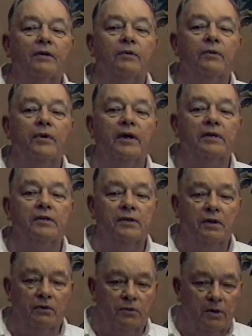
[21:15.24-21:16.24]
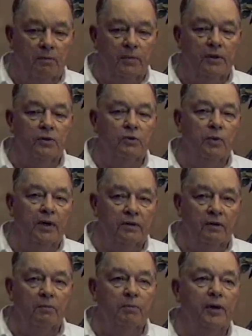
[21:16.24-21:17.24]
Where this is where
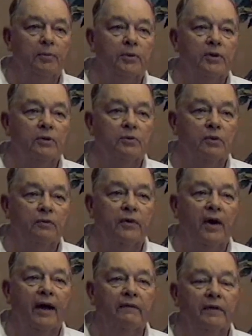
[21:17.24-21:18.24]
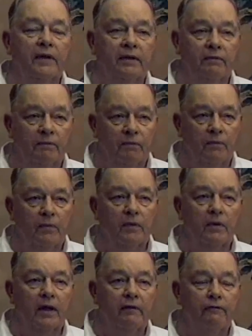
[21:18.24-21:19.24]
some people don't survive. They
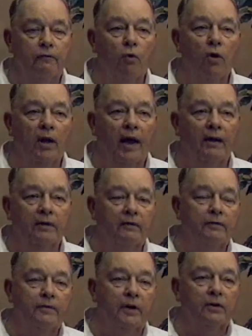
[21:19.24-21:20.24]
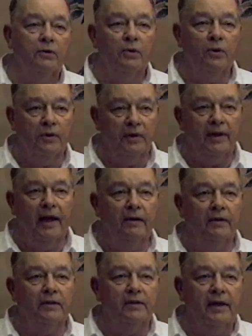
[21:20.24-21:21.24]
fall out the front door and
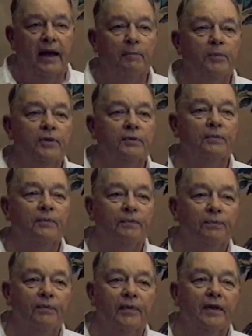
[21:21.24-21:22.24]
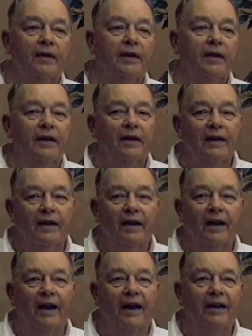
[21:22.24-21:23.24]
down the steps.
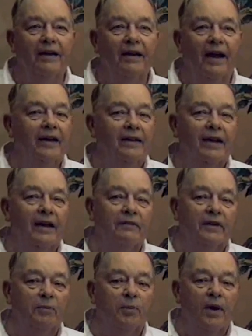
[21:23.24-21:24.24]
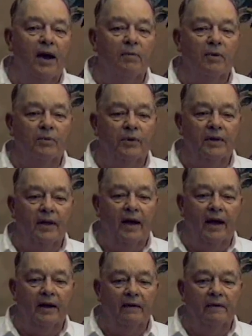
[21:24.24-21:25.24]
And I didn't have any problem with
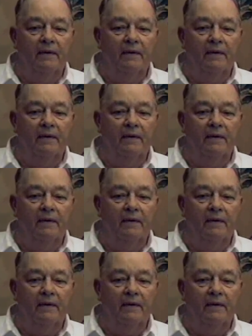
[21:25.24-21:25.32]
that.